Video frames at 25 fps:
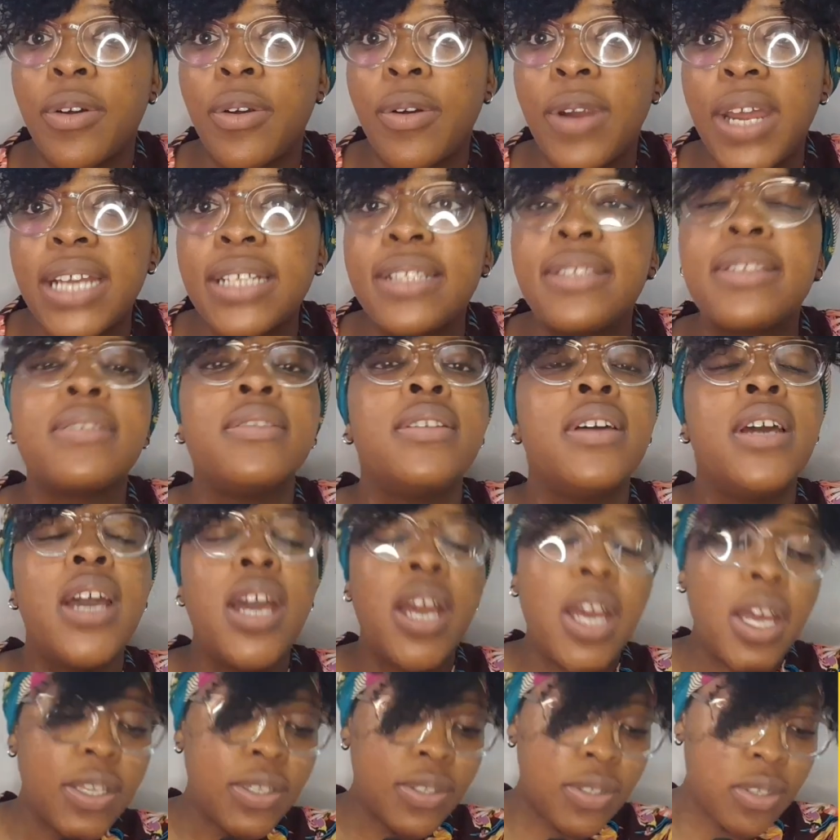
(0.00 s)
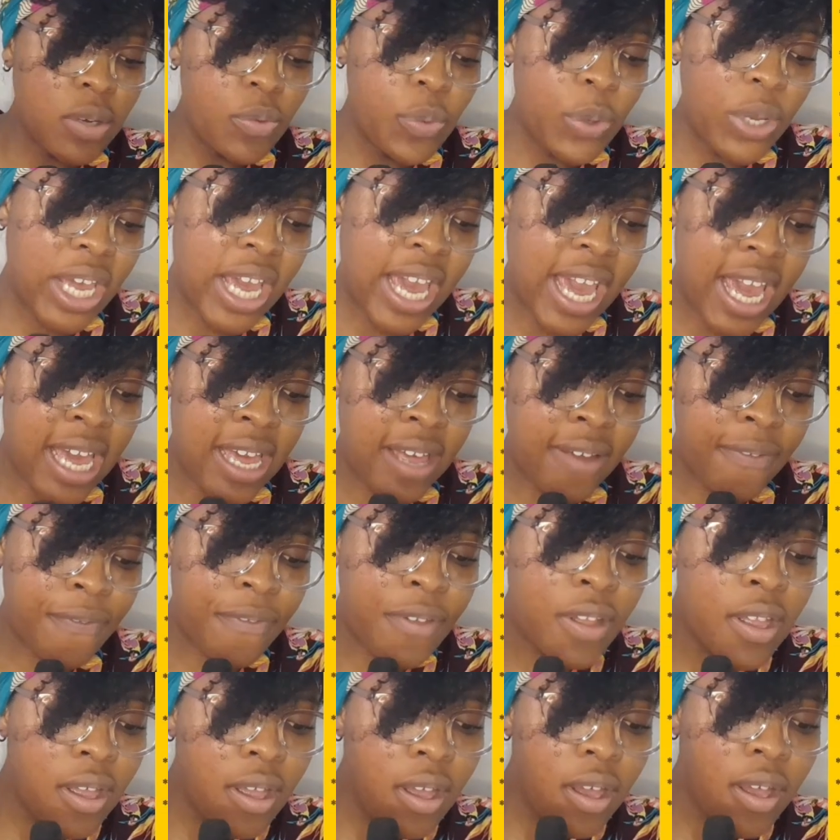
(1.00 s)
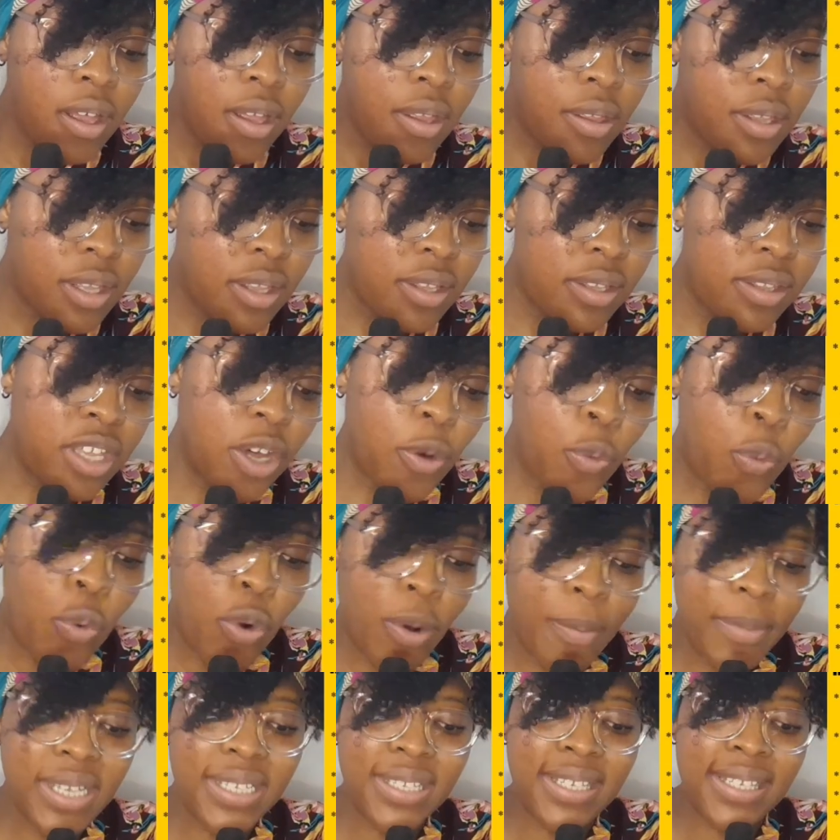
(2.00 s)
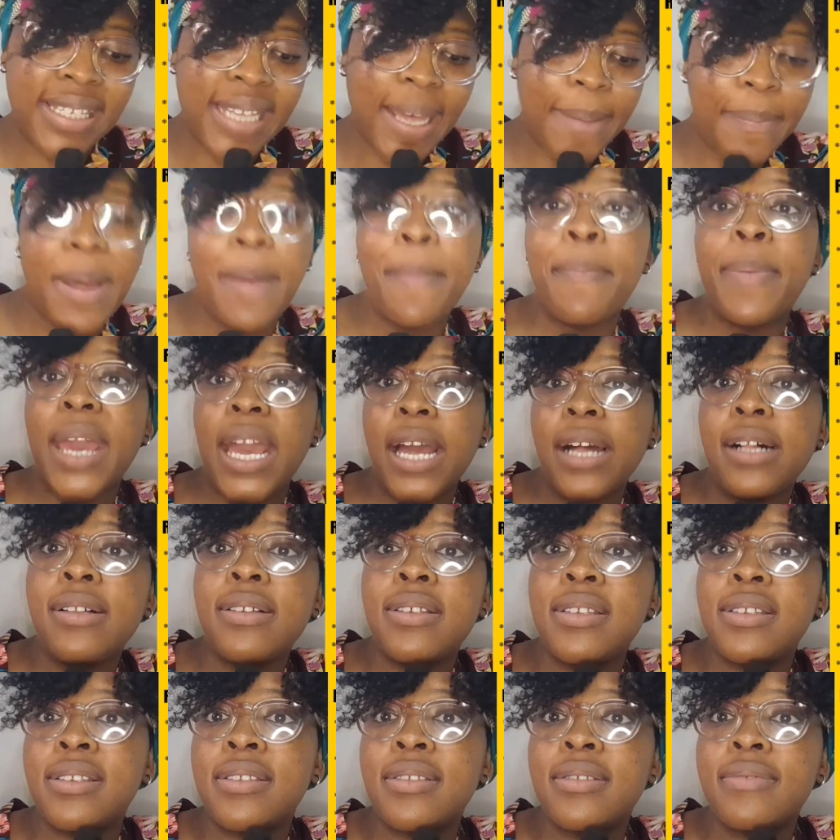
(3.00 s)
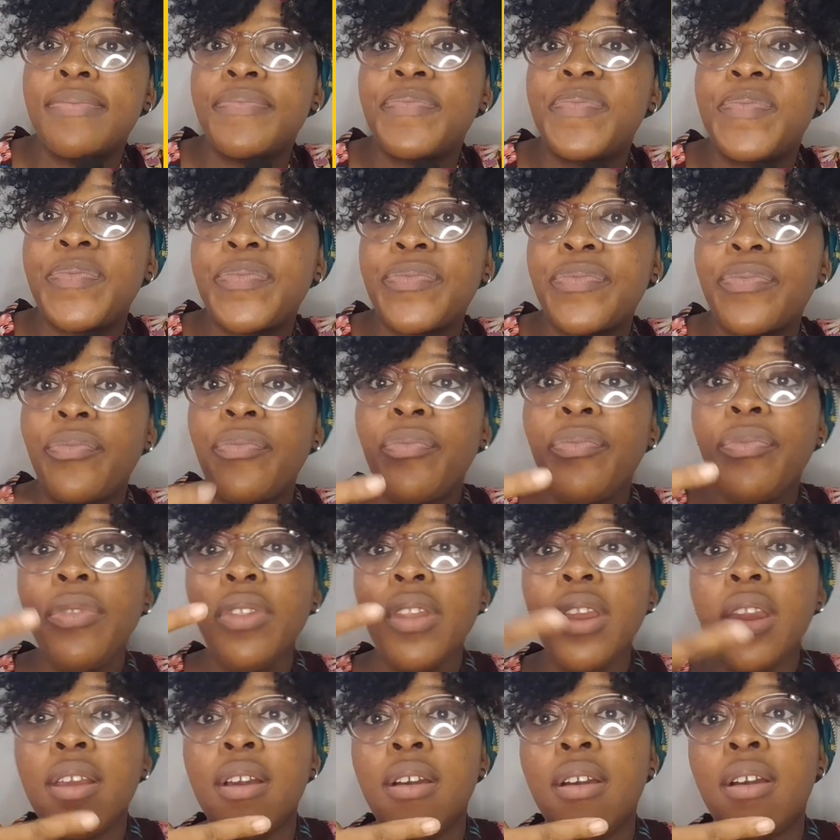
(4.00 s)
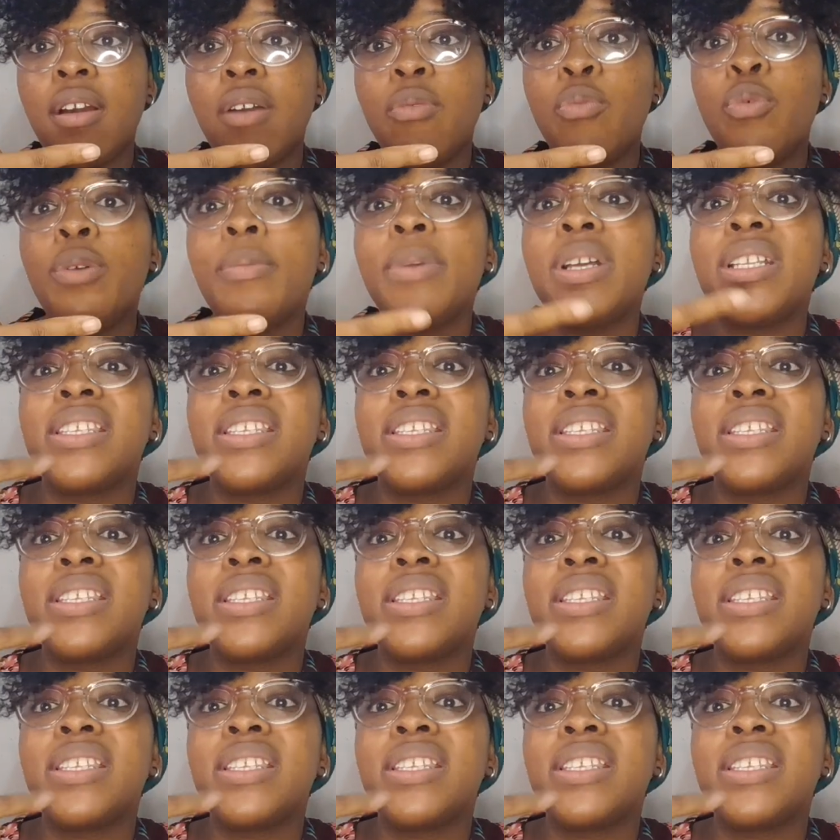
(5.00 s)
All right, so we have the women's summer bales, the